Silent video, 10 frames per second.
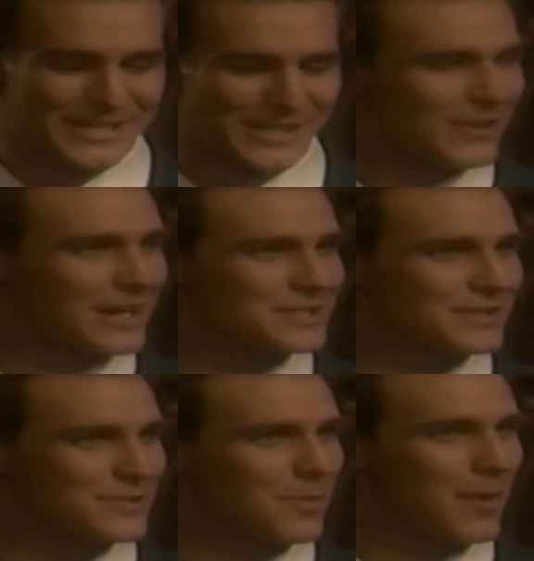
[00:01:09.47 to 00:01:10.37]

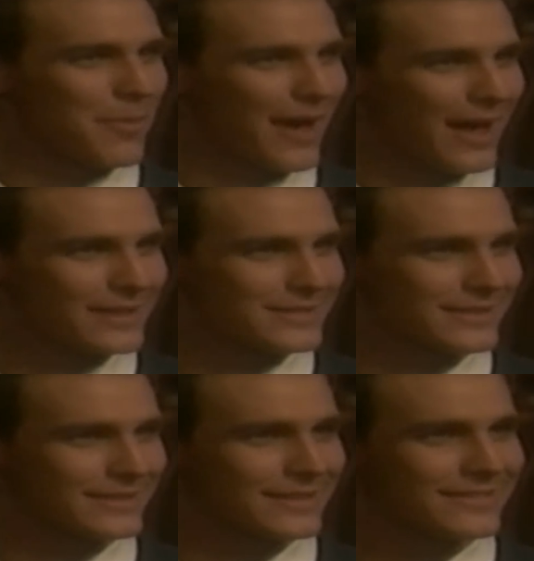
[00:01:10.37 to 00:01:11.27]
scrounging through my past
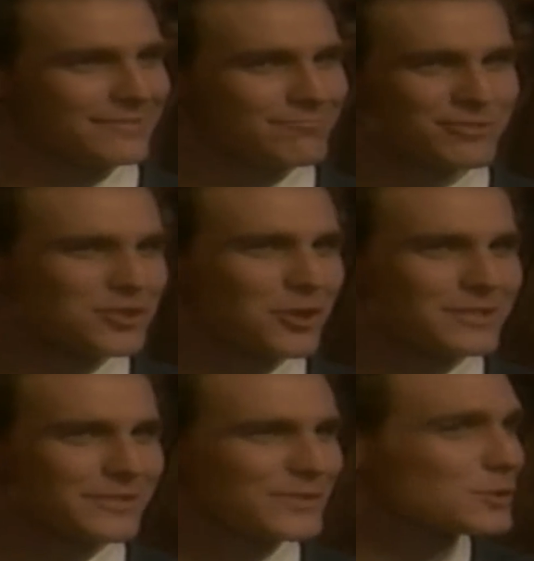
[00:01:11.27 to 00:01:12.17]
in
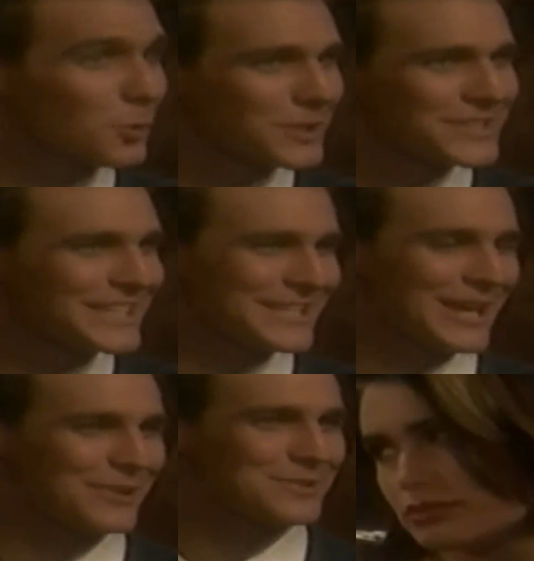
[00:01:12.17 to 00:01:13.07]
search of sordid details.